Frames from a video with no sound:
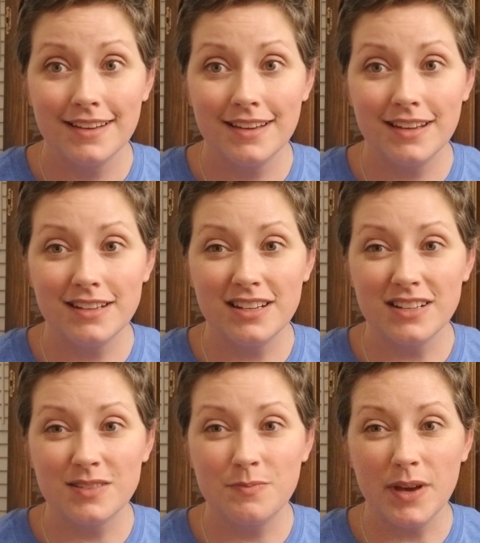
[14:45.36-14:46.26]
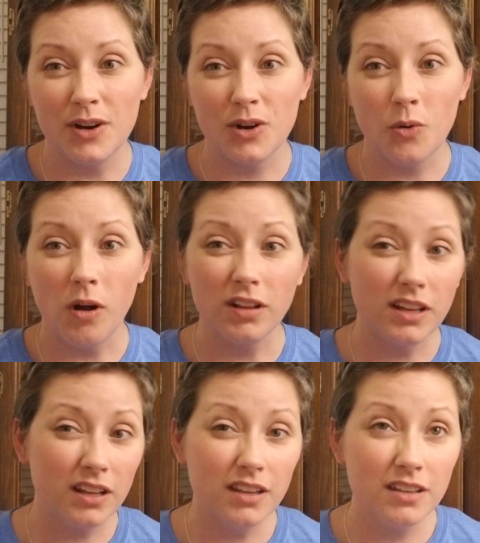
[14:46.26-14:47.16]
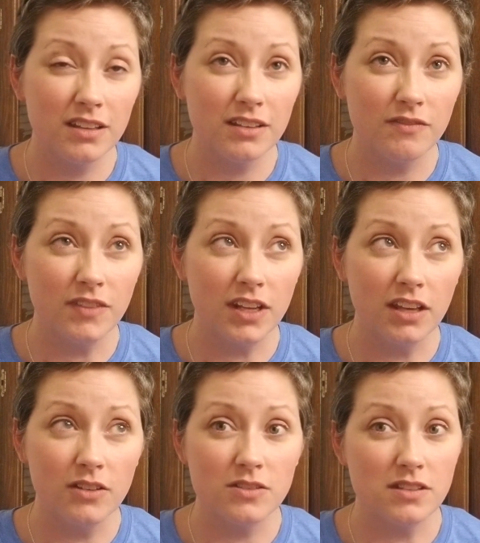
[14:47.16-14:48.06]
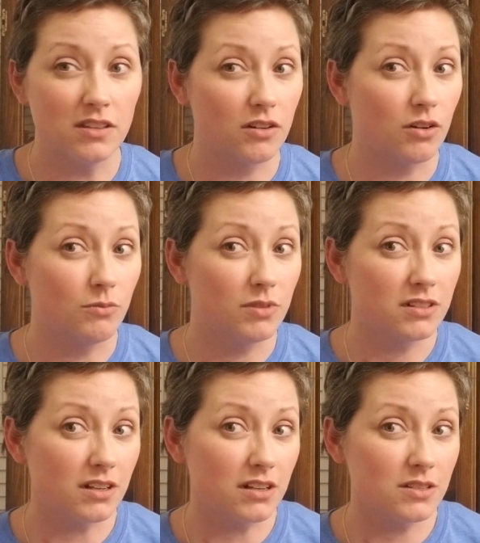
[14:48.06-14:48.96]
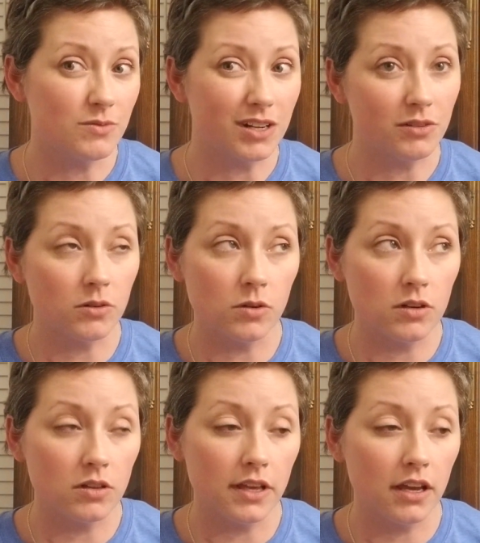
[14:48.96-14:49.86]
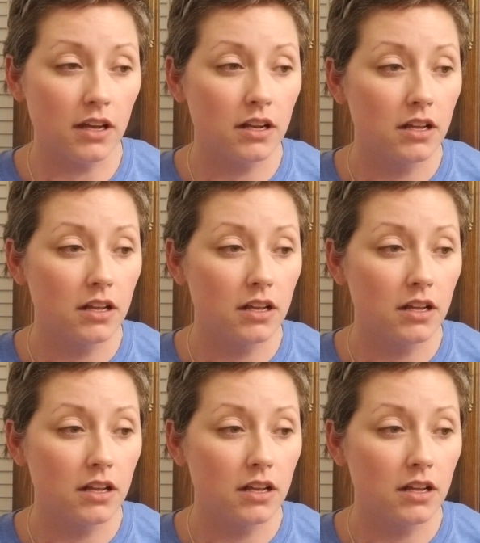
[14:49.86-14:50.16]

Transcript: It does better quality videos than the Chromebook does when I record on that.